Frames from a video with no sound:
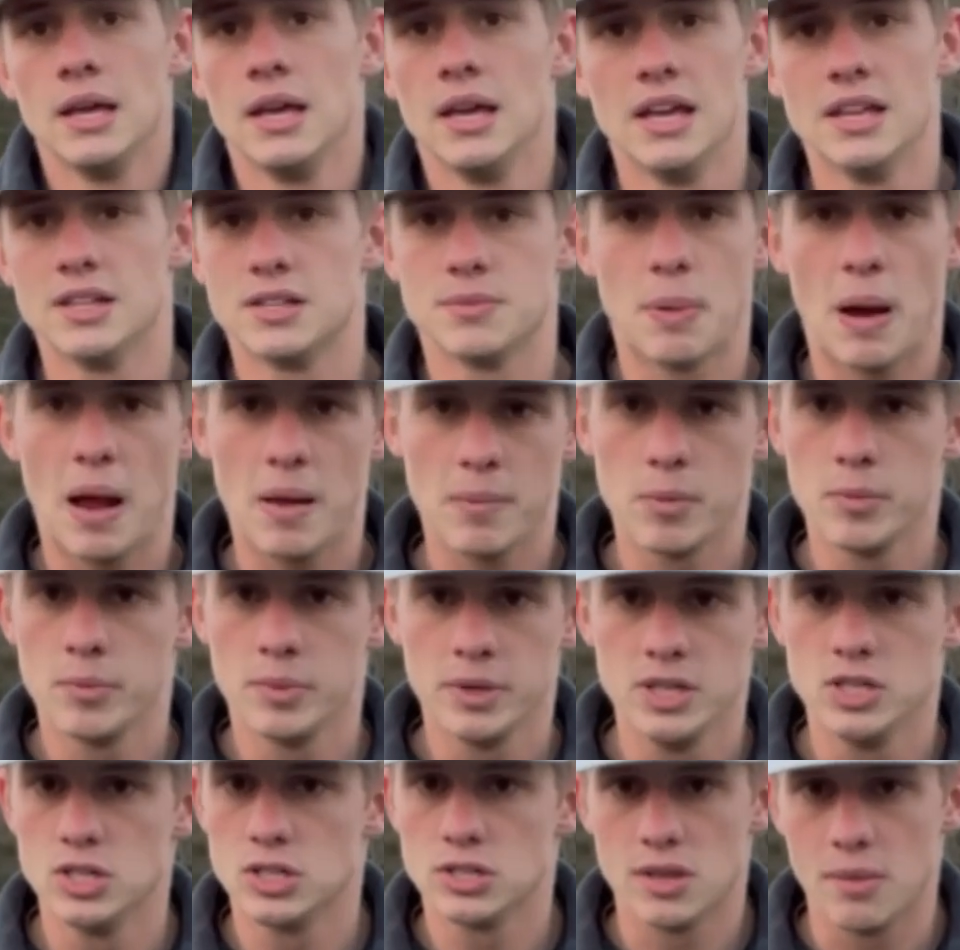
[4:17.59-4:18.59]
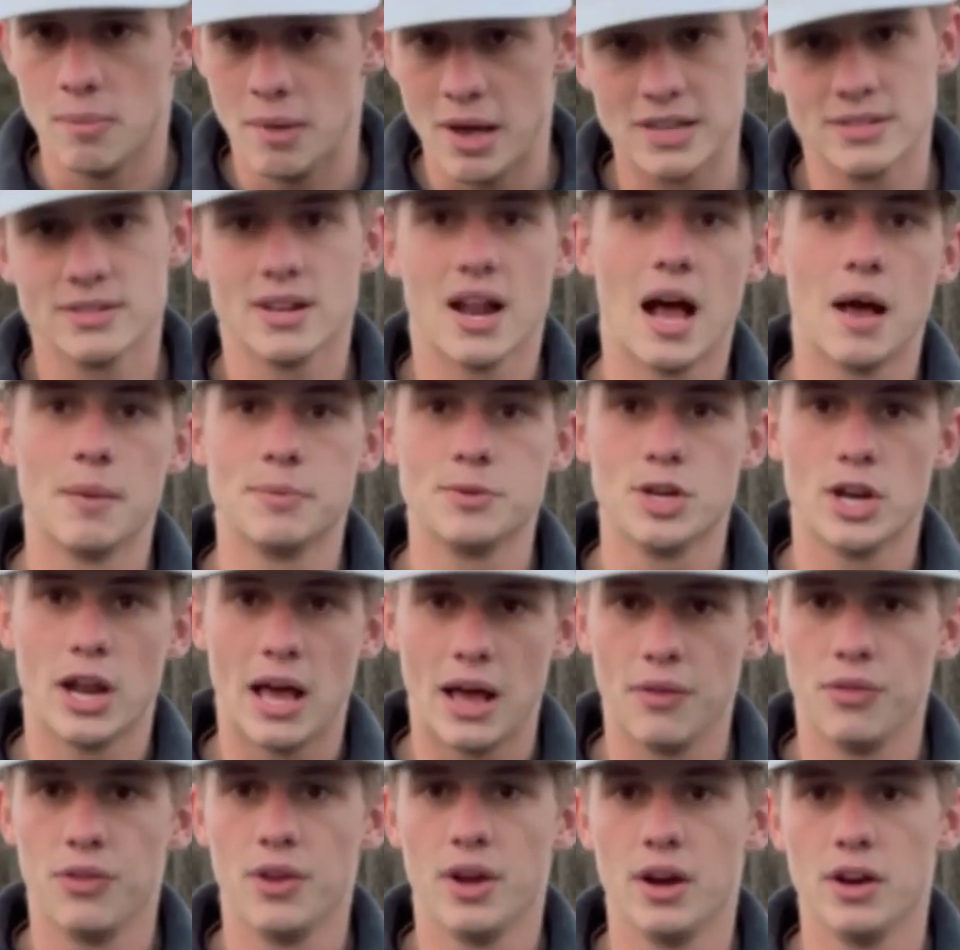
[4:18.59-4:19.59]
it's probably just the best option
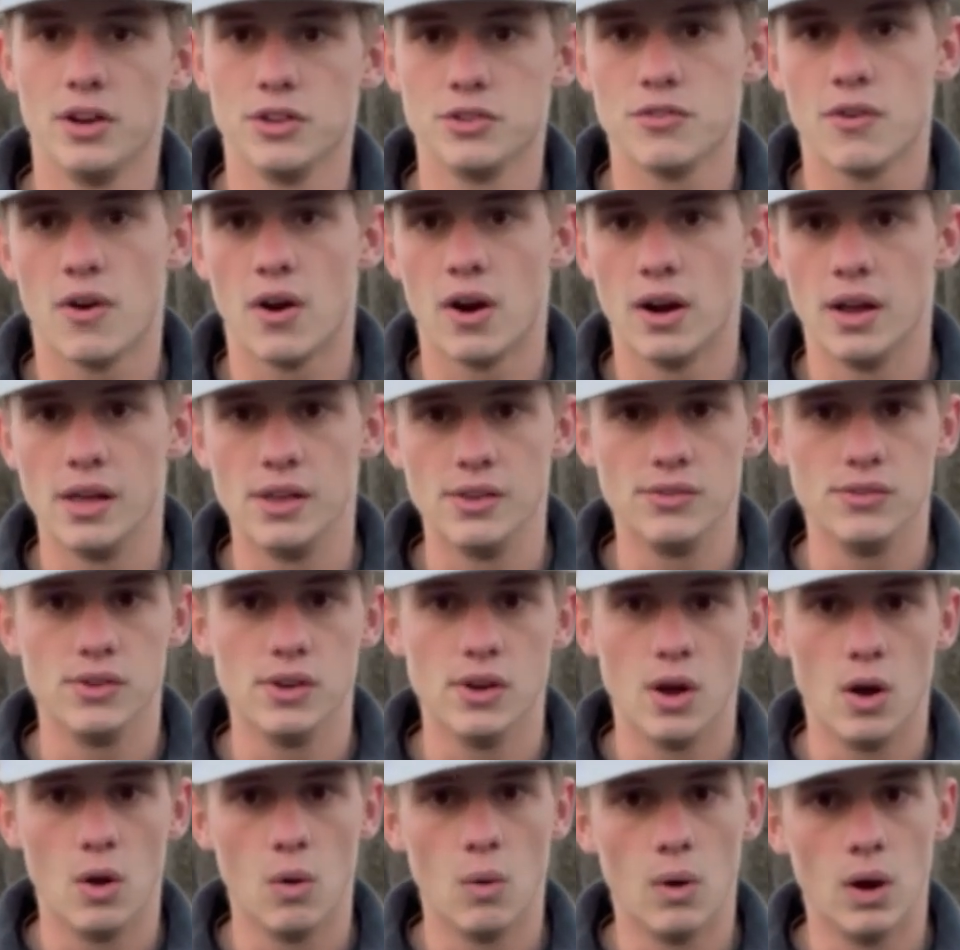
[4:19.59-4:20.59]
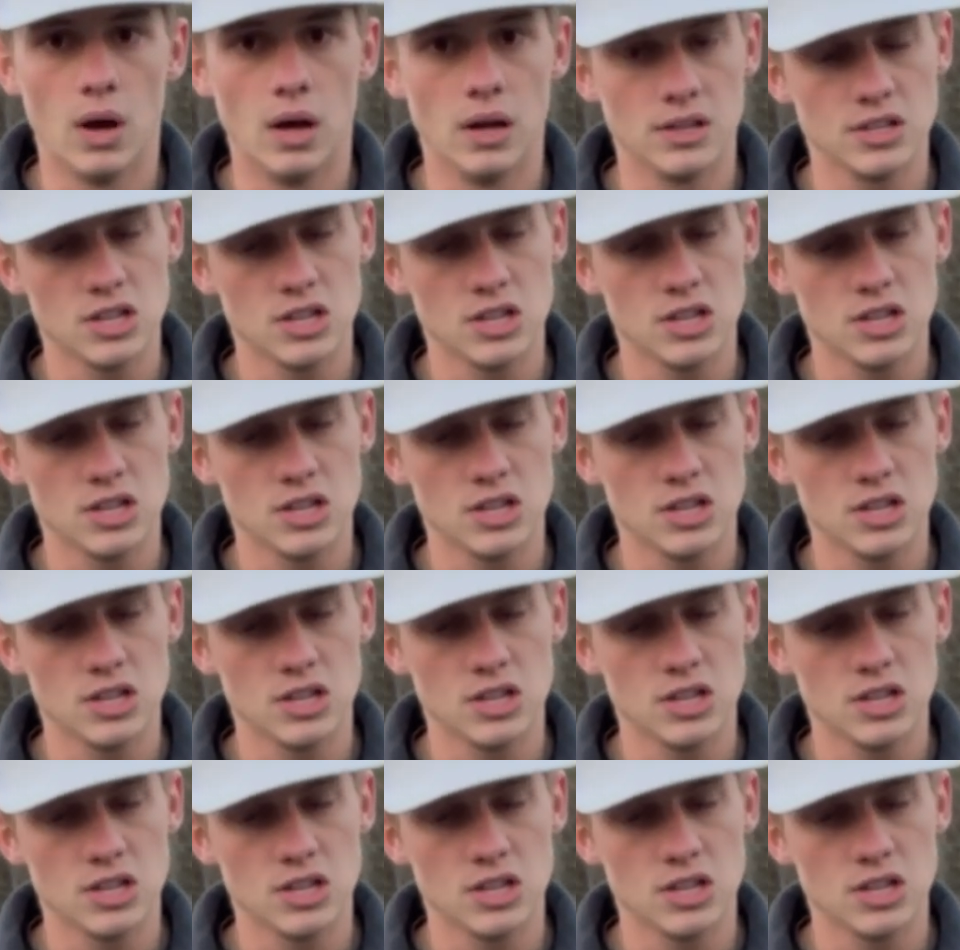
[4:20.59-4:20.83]
out there as far as, you know,